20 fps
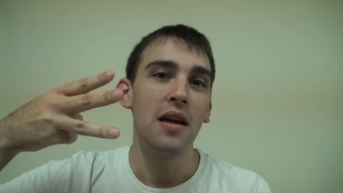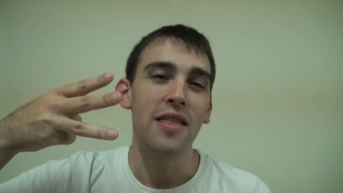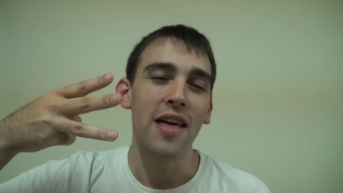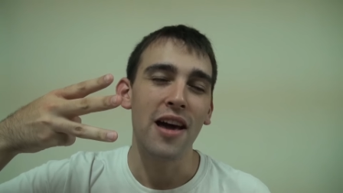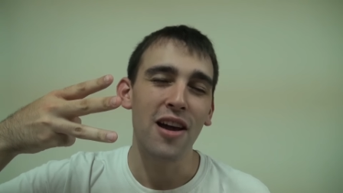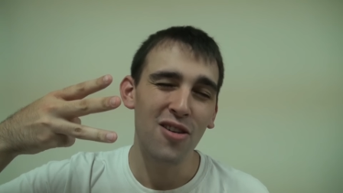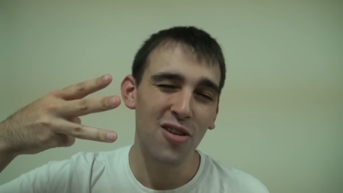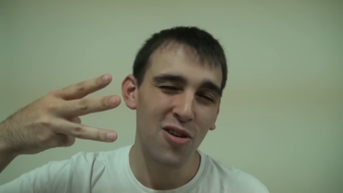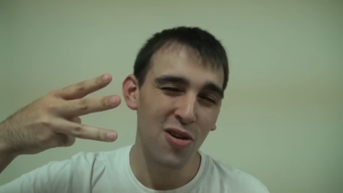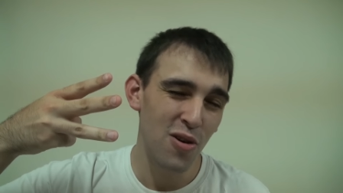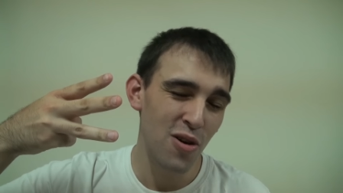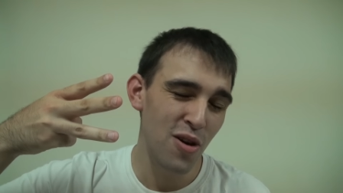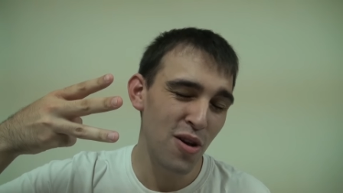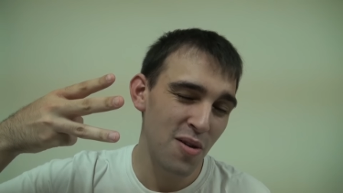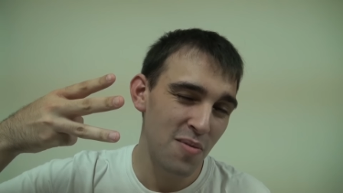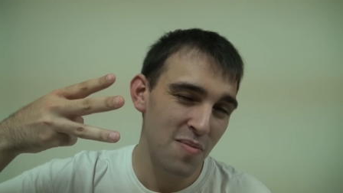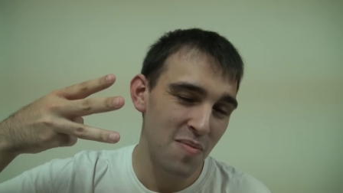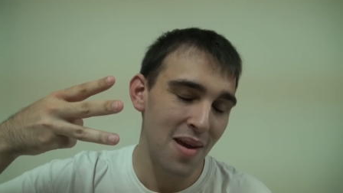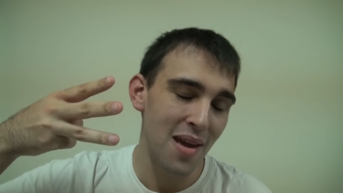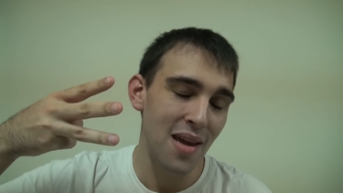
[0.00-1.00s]
That
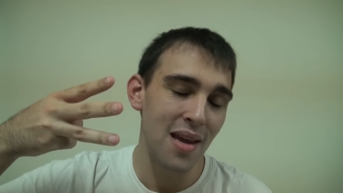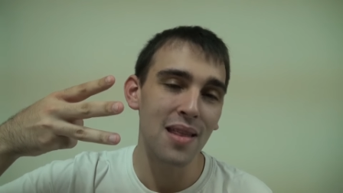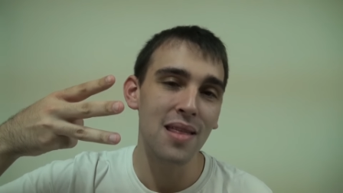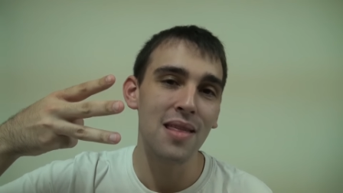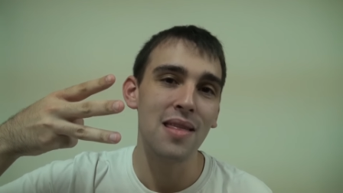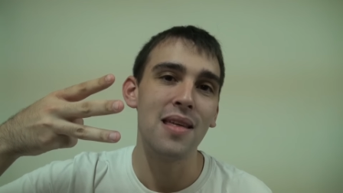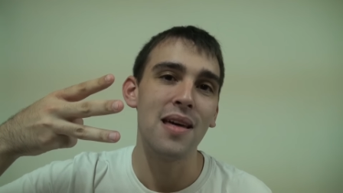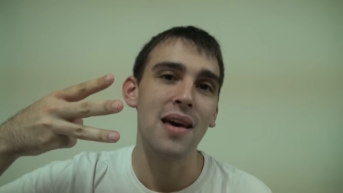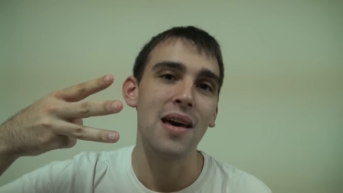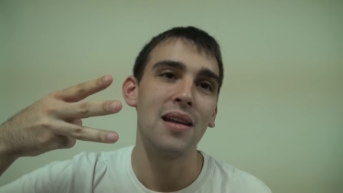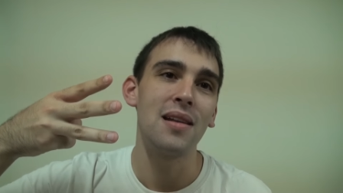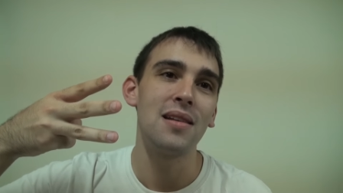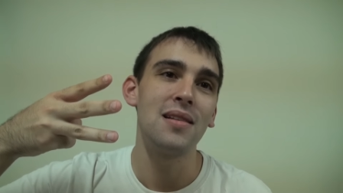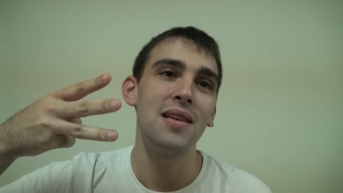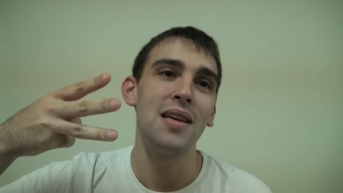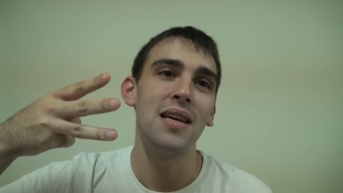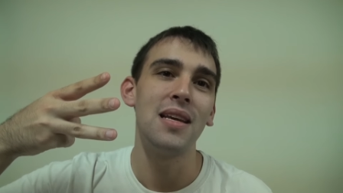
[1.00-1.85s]
could mean that